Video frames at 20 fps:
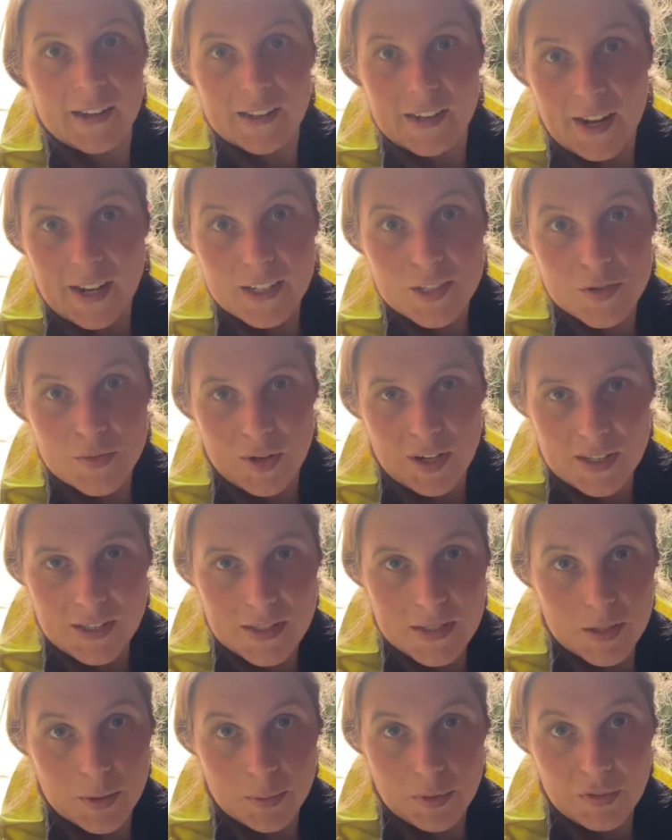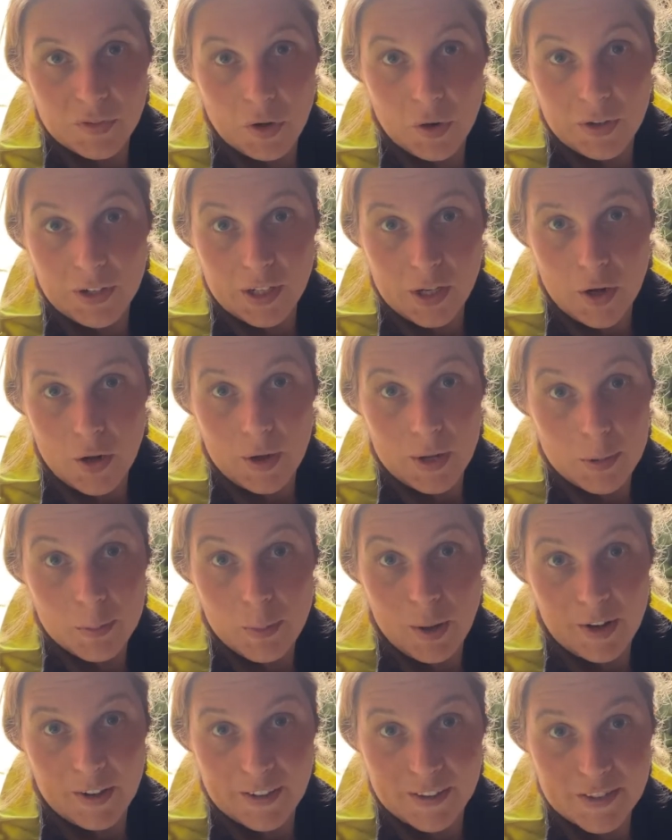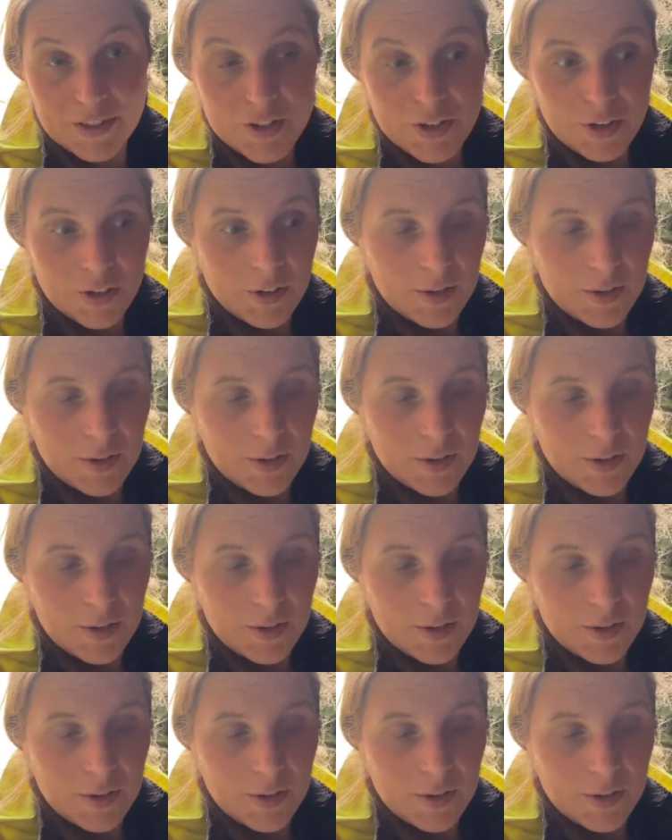and x-rays that we've already got in mind,